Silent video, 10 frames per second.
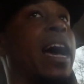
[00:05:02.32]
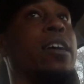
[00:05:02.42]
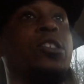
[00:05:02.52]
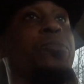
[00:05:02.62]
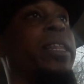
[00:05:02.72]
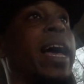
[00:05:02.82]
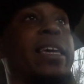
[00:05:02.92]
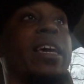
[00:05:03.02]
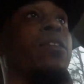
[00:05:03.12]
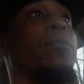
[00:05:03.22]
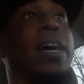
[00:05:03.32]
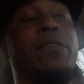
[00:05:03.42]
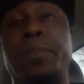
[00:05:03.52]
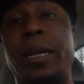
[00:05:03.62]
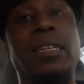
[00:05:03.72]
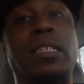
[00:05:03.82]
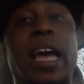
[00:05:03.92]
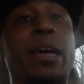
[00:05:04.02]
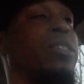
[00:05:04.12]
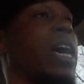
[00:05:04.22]
and I'll just be like, yeah, whatever. But at the
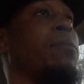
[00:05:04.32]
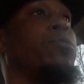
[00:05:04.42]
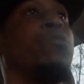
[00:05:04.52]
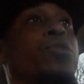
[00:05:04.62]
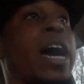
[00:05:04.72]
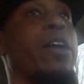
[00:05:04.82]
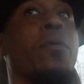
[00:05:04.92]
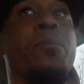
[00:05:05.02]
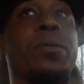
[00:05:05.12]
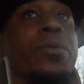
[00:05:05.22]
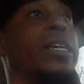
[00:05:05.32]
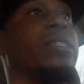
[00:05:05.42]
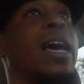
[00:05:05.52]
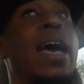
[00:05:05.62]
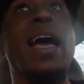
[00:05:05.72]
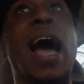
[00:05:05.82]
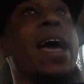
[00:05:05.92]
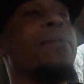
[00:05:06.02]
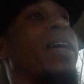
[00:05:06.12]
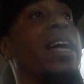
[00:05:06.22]
same time, too, you got to remember this.
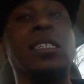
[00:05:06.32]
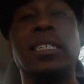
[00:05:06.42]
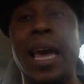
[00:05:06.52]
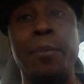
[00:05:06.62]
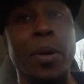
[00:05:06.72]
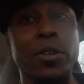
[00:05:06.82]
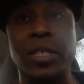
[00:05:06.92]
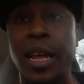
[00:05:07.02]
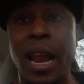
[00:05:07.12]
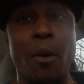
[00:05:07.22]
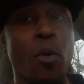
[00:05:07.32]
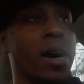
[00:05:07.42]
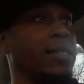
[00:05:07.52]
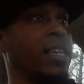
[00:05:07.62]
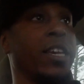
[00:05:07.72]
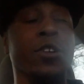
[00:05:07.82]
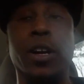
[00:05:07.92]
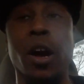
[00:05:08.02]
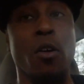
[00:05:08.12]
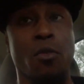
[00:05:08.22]
I am not the same person that I was a year
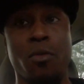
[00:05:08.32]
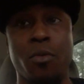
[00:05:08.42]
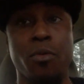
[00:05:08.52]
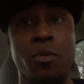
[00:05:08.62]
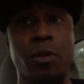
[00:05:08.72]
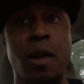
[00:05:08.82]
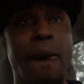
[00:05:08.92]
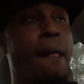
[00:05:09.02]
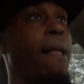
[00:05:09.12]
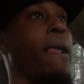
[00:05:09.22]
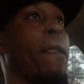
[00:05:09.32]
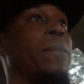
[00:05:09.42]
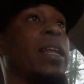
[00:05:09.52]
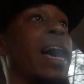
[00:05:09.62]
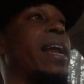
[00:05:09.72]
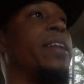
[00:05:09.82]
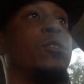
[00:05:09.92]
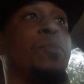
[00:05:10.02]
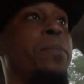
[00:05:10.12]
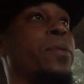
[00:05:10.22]
ago. A lot of
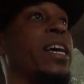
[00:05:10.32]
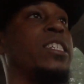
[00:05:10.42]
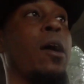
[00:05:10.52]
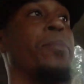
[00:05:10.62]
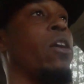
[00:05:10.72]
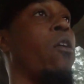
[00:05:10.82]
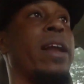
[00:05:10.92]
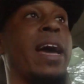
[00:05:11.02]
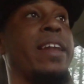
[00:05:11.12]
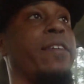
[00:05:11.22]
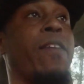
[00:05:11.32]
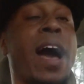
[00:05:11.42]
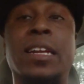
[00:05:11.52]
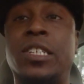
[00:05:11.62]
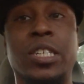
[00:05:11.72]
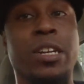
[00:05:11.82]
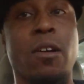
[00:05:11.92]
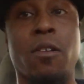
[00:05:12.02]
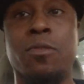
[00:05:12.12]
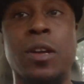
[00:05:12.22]
these people that y'all be going out there finding shit
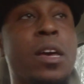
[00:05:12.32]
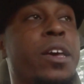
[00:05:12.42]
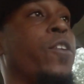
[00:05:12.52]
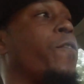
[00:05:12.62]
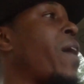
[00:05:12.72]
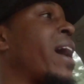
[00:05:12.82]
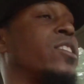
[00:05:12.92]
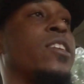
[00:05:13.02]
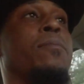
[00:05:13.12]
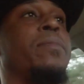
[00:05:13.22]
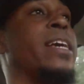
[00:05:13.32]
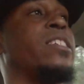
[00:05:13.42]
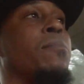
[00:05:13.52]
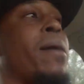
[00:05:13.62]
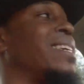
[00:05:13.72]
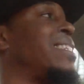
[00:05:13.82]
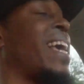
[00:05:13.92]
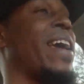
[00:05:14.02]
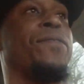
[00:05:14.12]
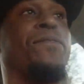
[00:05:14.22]
on, you'll find something that somebody
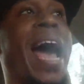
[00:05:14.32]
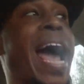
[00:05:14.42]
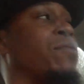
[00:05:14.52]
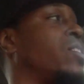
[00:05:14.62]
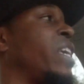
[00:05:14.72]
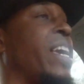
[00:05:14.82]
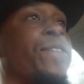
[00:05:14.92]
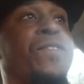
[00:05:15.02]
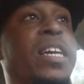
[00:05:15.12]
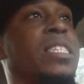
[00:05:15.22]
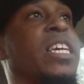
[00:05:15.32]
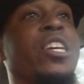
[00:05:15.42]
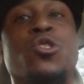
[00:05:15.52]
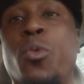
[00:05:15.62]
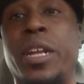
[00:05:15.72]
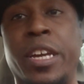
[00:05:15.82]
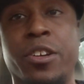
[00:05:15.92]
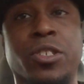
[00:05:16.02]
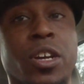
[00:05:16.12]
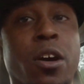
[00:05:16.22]
said 5, 10, 15, 20
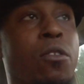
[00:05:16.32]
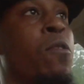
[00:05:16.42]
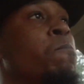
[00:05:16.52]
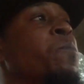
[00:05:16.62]
years ago.